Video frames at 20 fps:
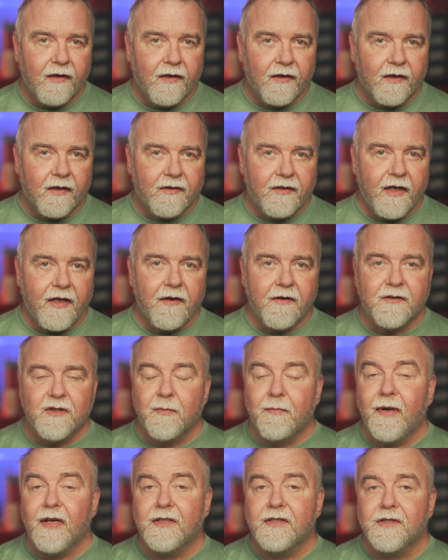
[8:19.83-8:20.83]
Containers are
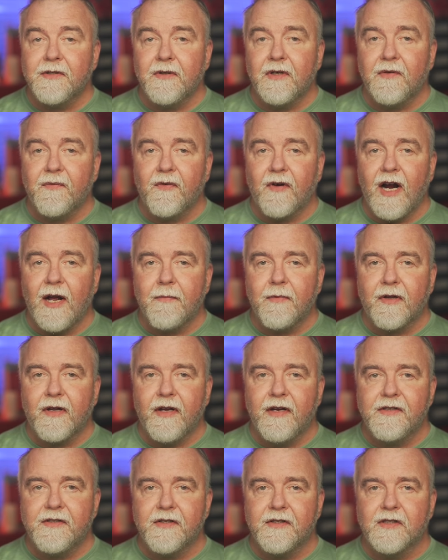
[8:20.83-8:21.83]
best suited for
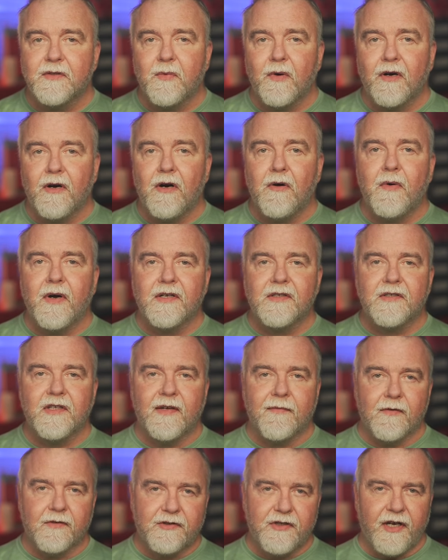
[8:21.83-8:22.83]
applications where OS
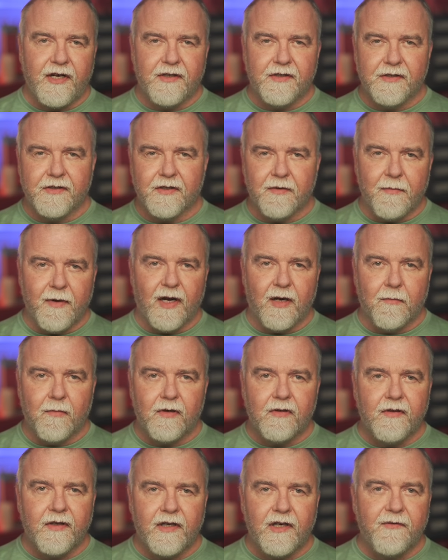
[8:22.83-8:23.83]
level changes are
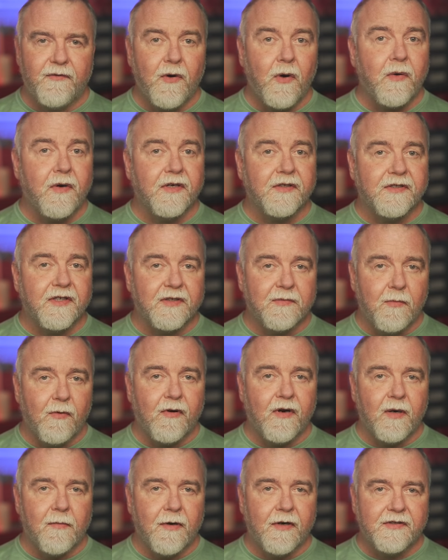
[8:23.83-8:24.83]
minimal and the focus is
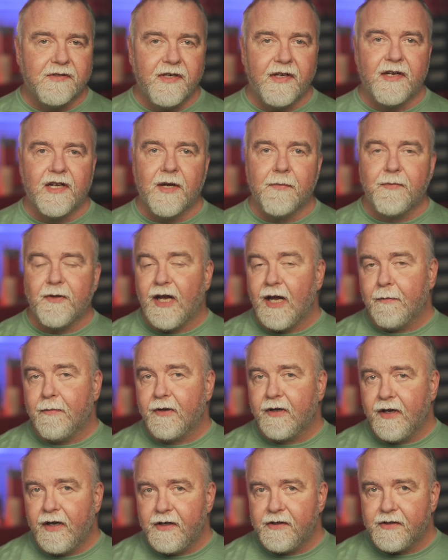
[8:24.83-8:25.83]
more about setting up the
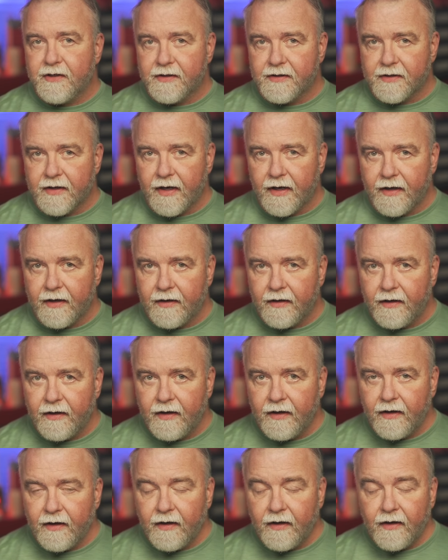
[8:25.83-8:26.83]
application side.
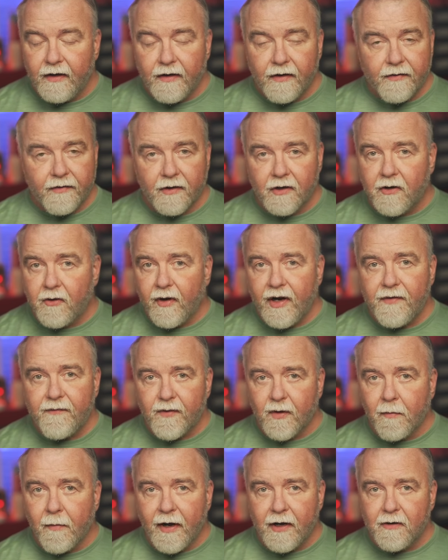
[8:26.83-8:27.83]
They're great
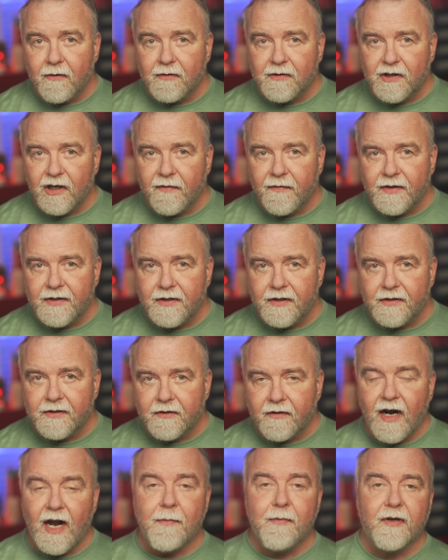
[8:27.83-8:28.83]
for microservices
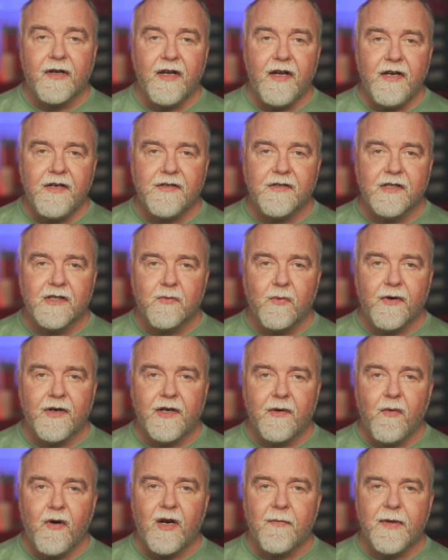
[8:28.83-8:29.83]
or applications where
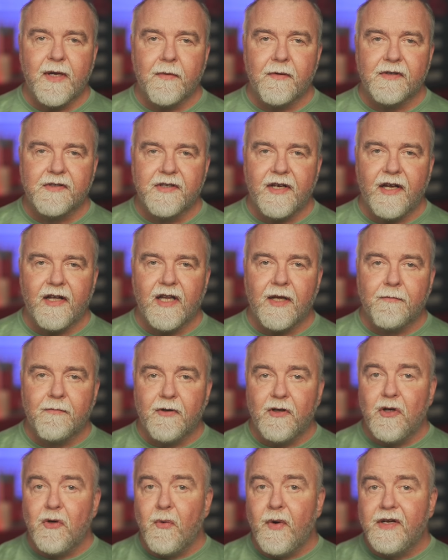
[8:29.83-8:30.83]
you want to be able to scale up
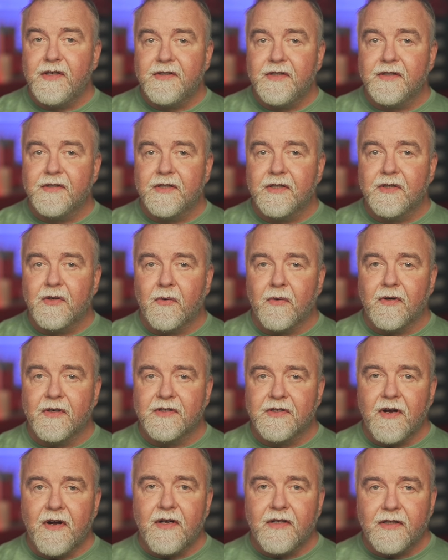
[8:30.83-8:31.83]
new instances
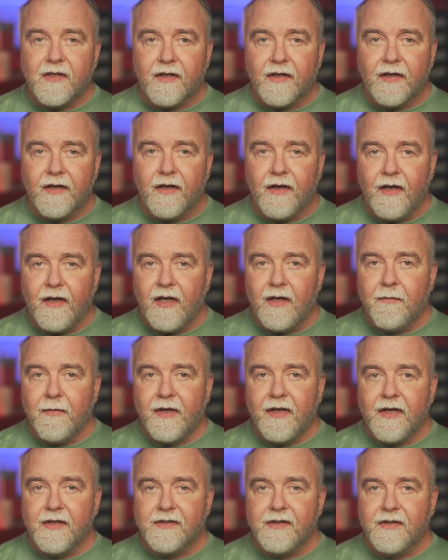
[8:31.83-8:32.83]
horizontally
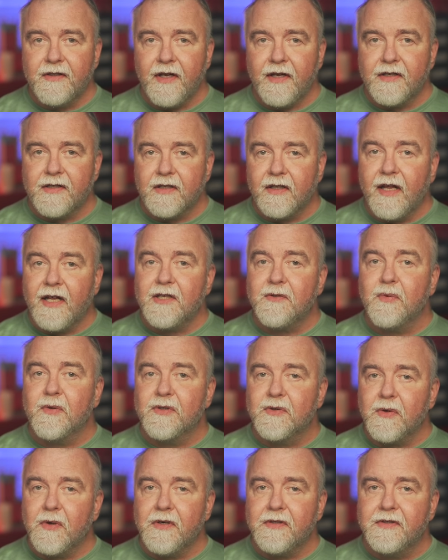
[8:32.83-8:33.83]
because it takes less
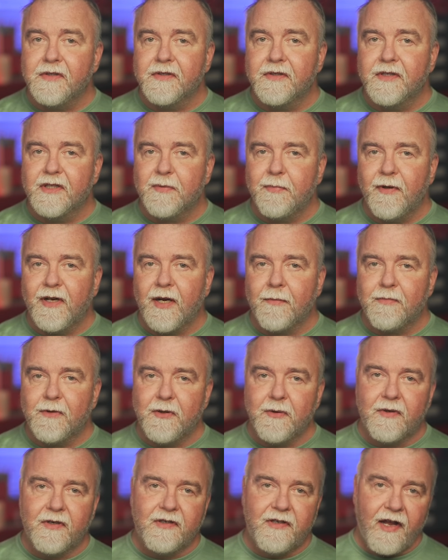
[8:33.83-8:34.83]
resources to spin up
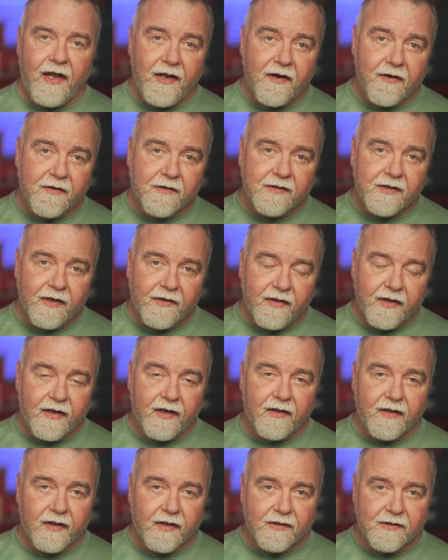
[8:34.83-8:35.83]
new containers than
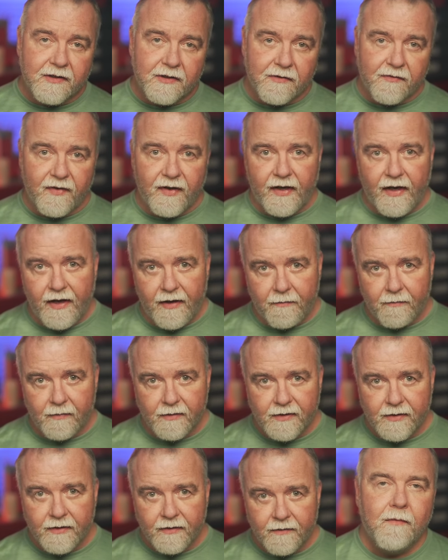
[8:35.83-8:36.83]
it does new
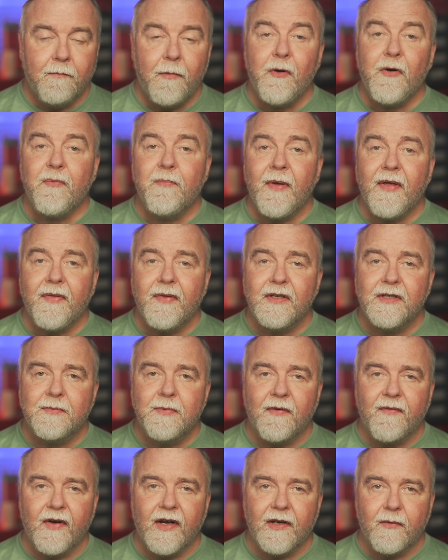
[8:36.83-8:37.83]
VMs. Both methods
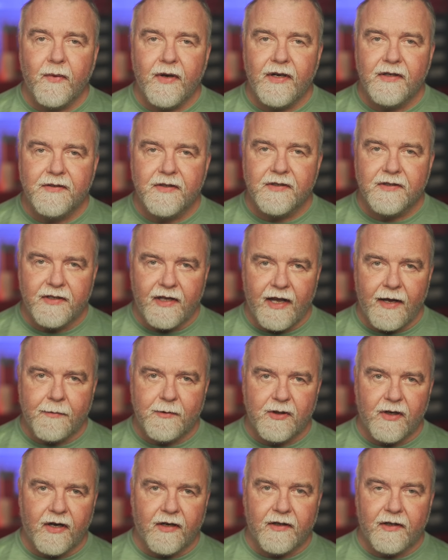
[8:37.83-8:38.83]
provide ways to
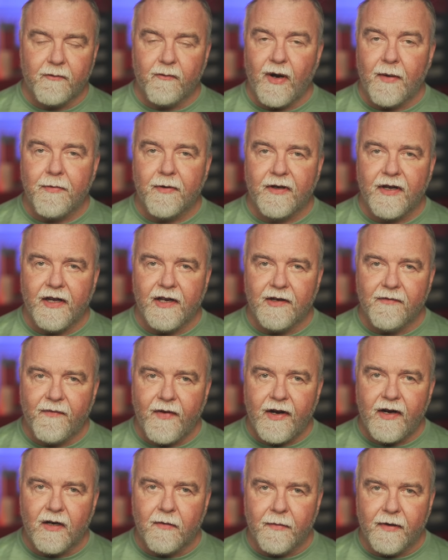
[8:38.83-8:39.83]
snapshot and replicate
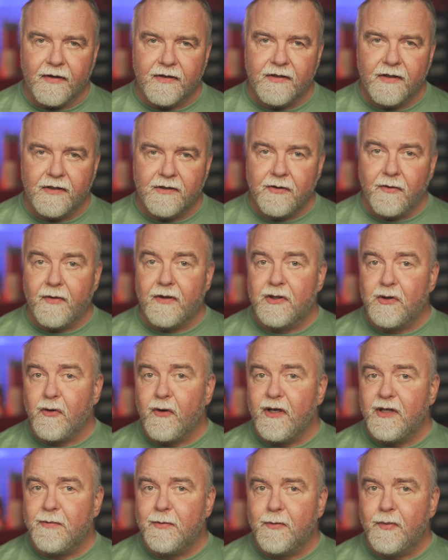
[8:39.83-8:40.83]
environments, so the
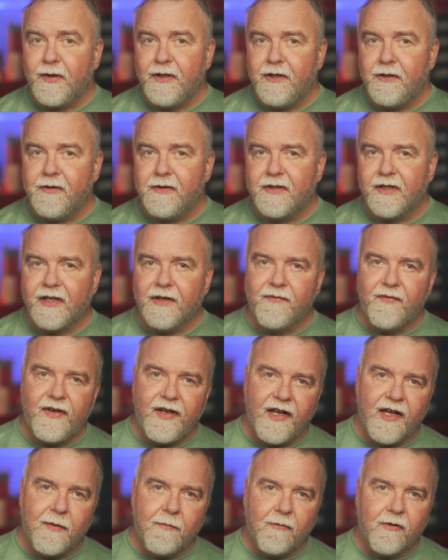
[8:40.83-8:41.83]
choice between using a
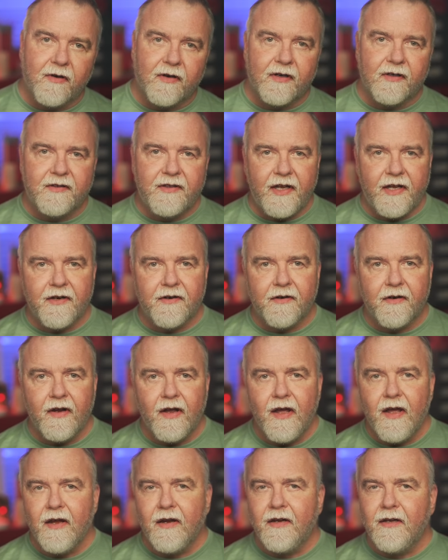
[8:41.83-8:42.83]
VM or a container
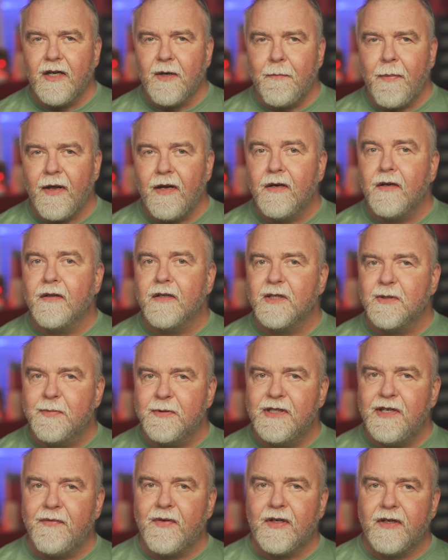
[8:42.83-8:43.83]
can depend on the
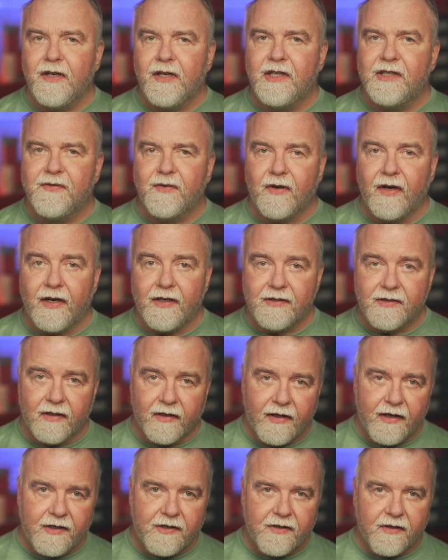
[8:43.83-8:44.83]
specific needs for
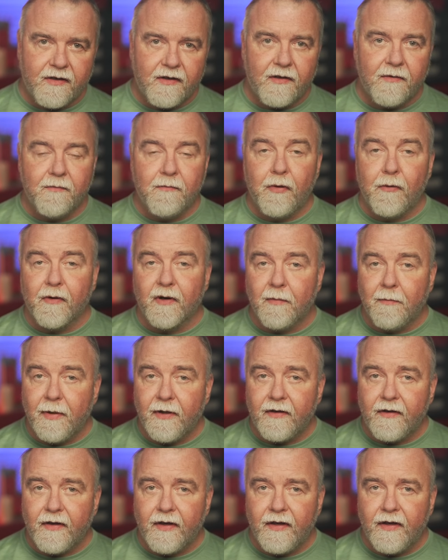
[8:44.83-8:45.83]
isolation,
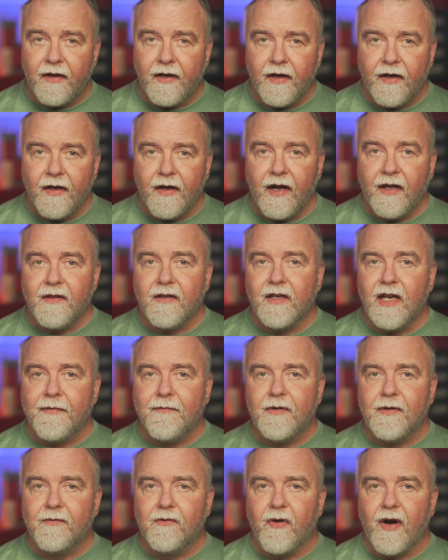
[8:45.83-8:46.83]
portability, and the
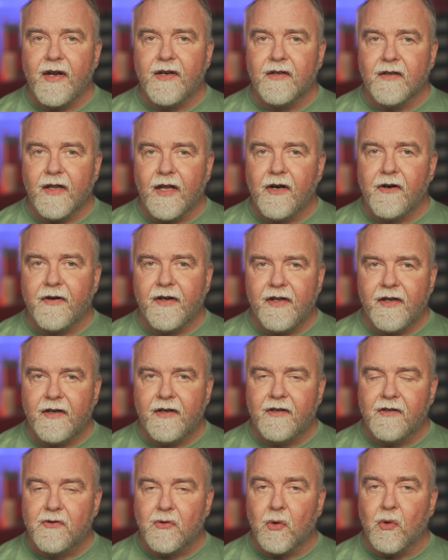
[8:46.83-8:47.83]
level of granularity and
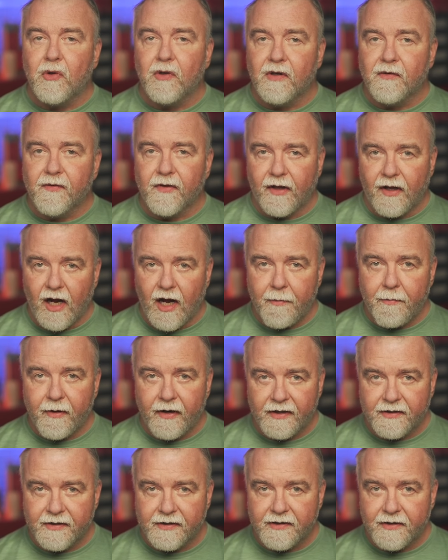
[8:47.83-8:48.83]
control over the
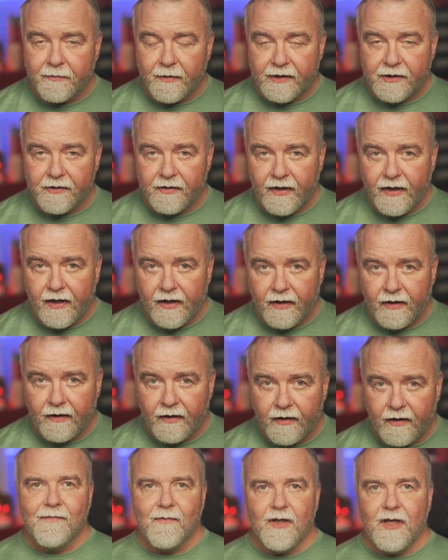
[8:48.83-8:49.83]
operating system that you need.
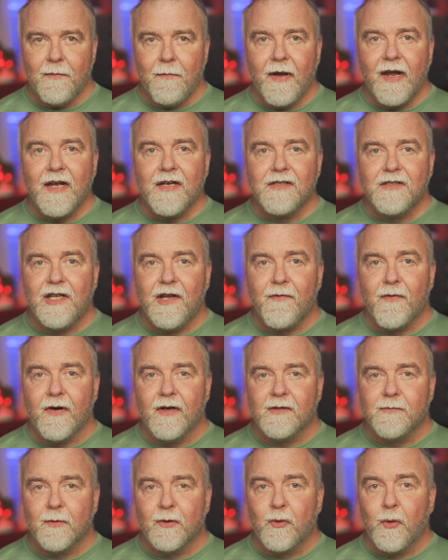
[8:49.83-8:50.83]
The biggest
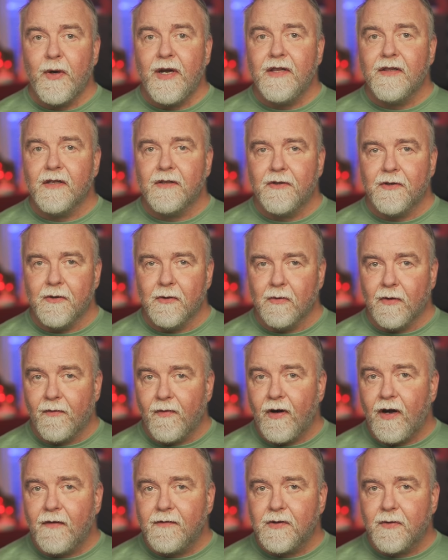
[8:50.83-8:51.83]
difference between the two
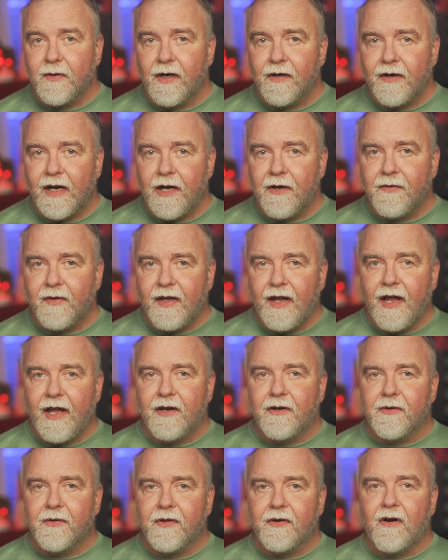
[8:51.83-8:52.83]
revolves around how they
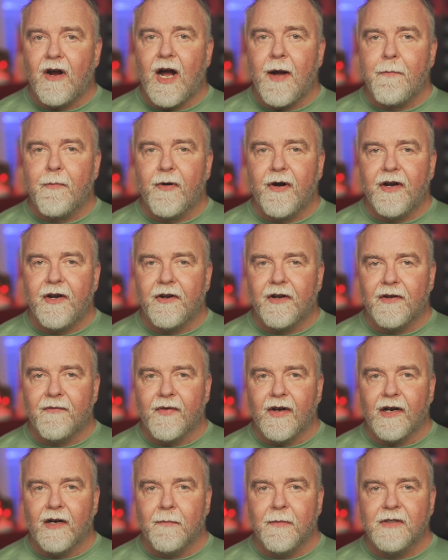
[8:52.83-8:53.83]
handle their operating
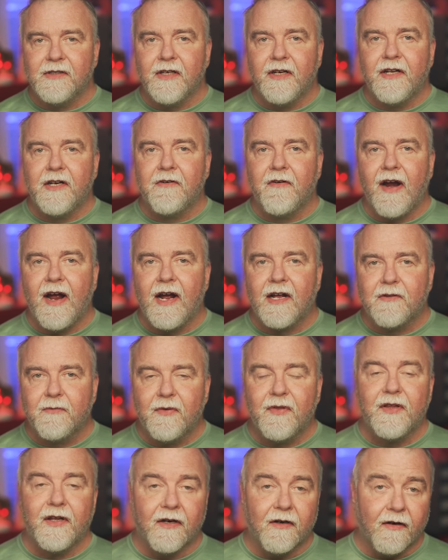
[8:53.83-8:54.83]
environments and interact
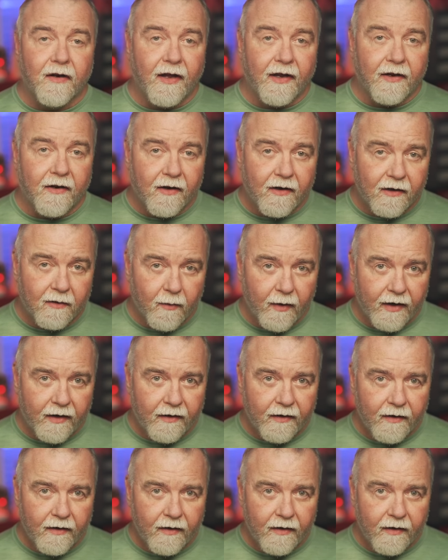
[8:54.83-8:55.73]
with the underlying hardware.